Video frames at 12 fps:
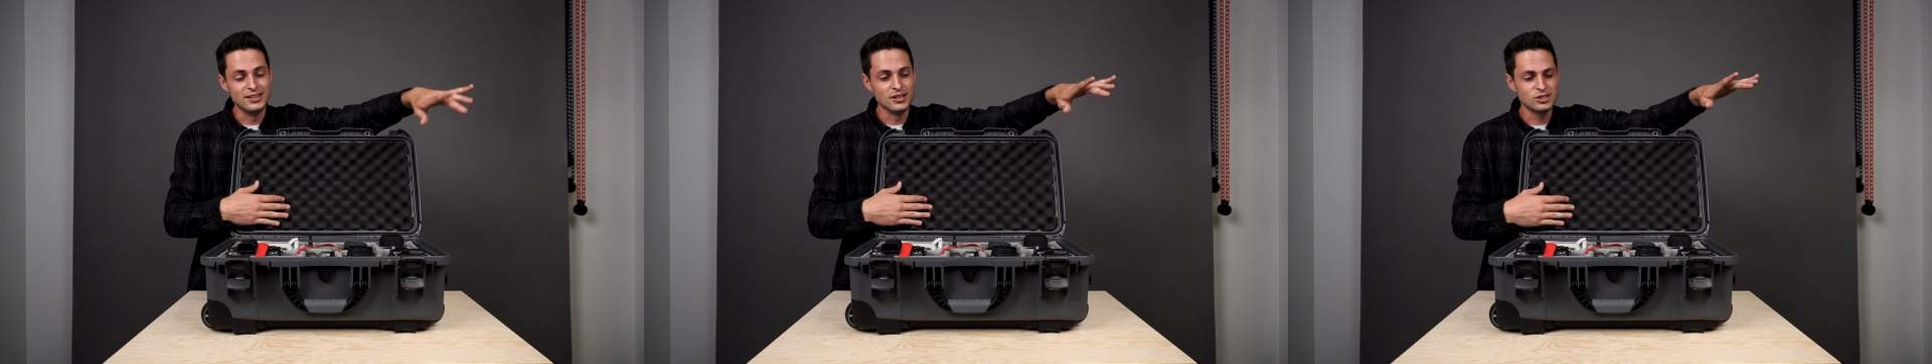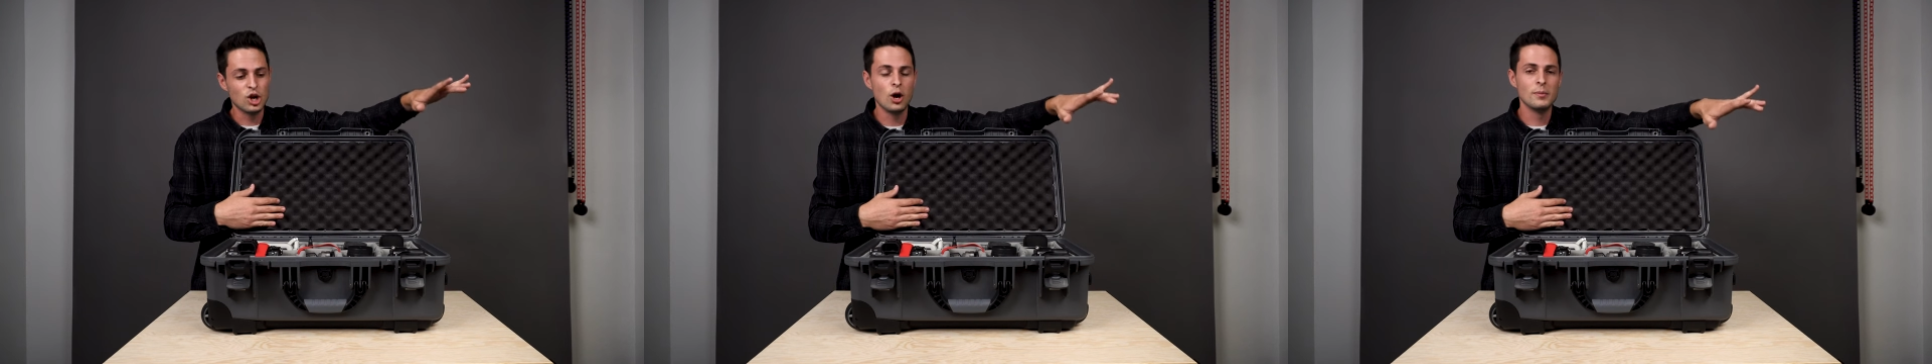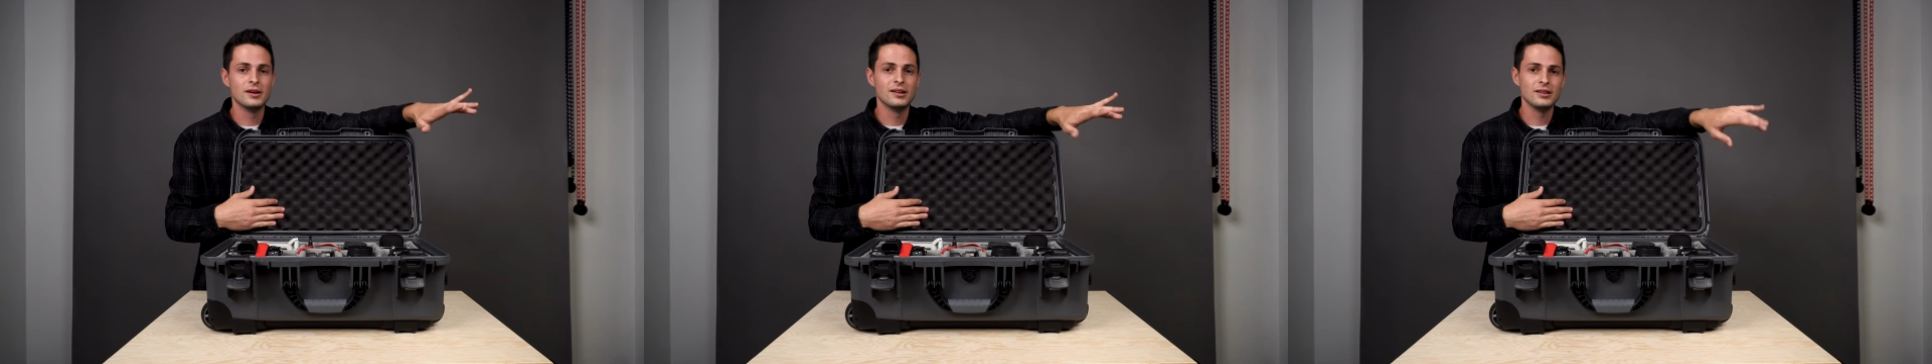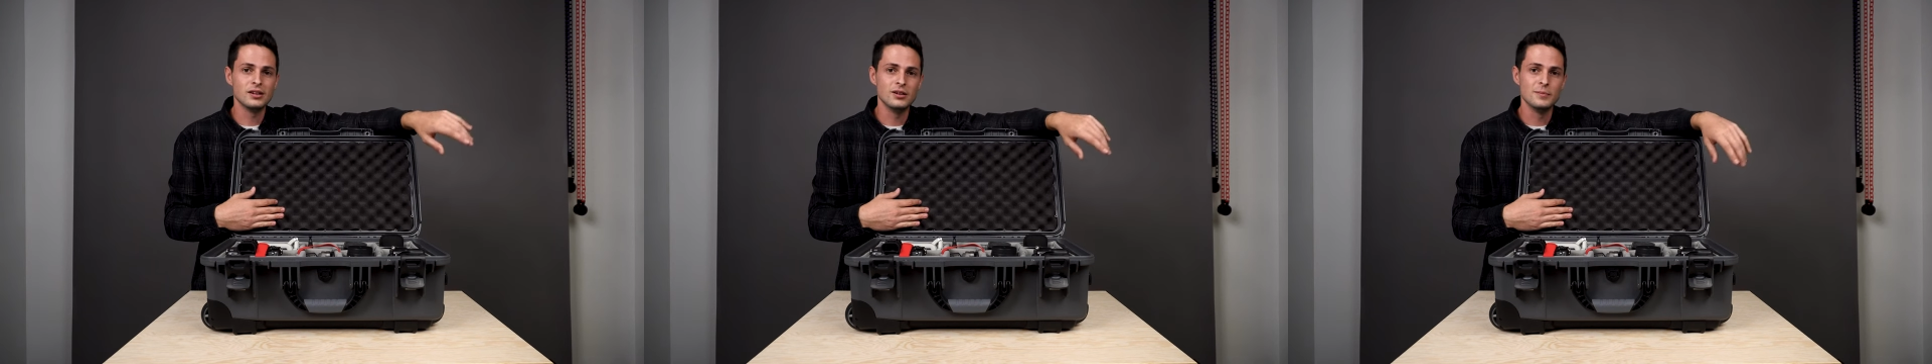does come in a
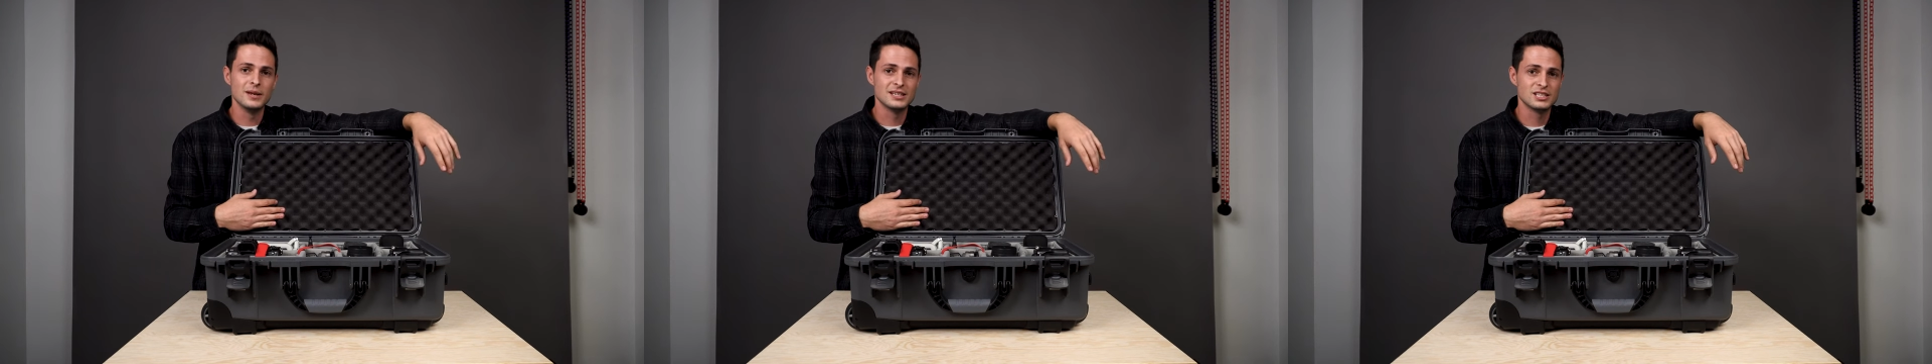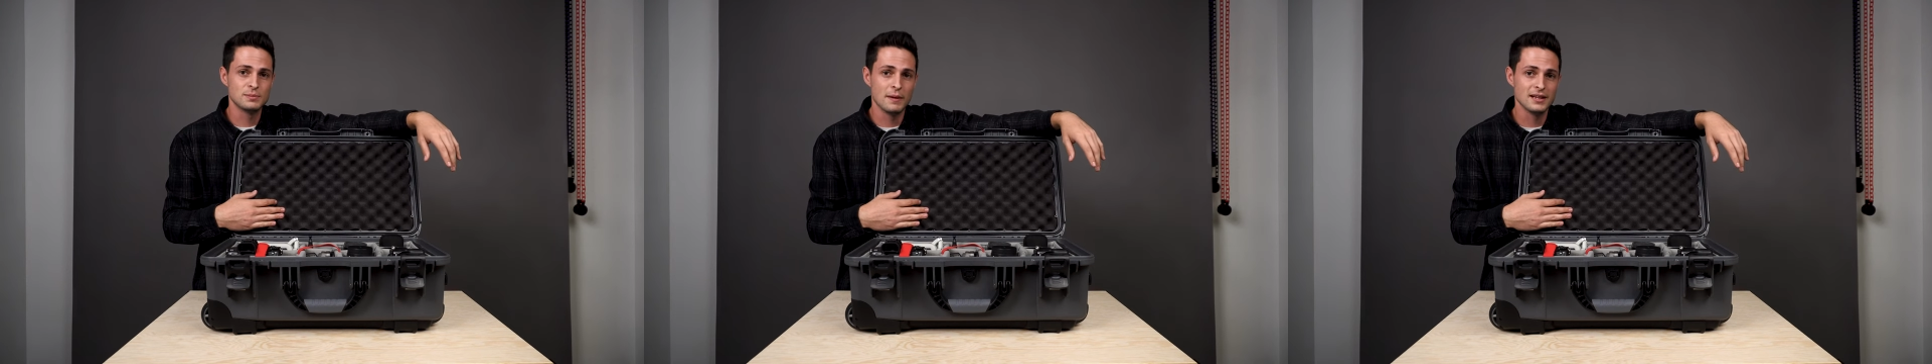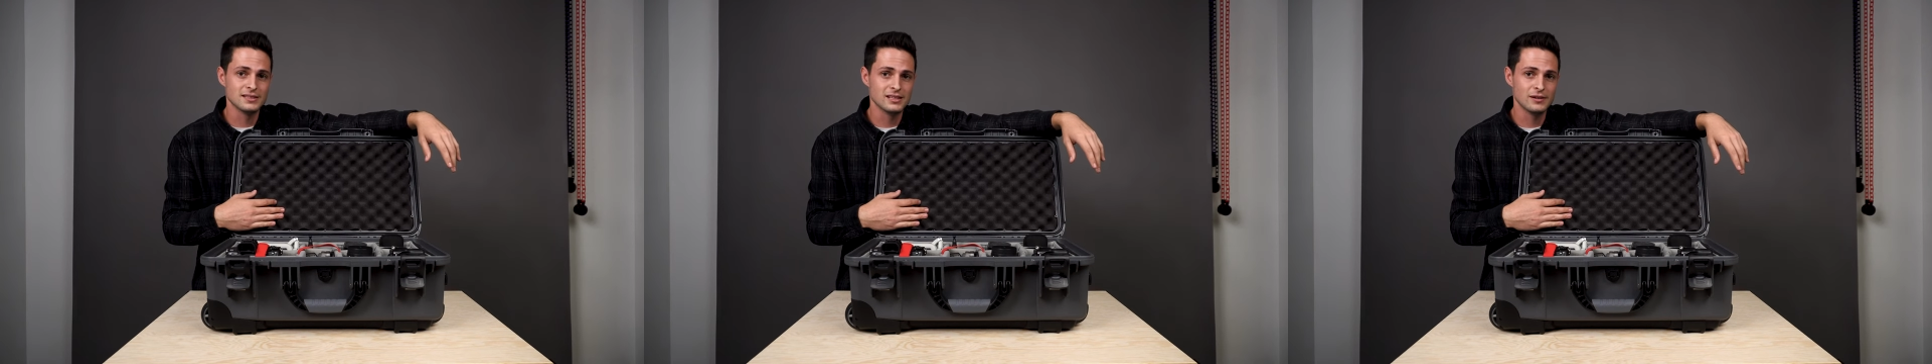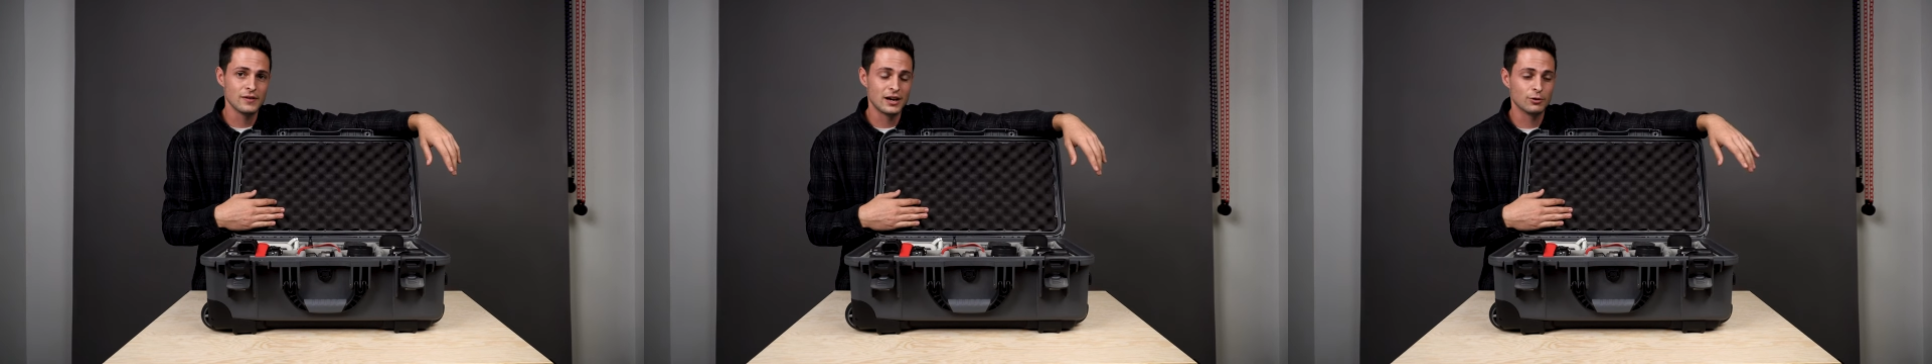little bit
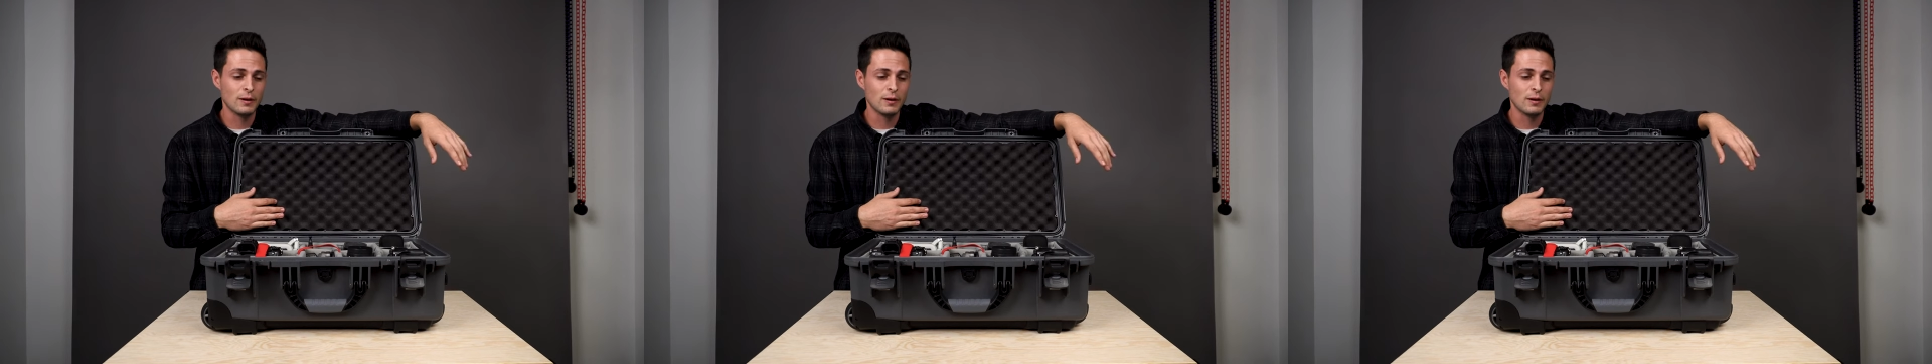expensive at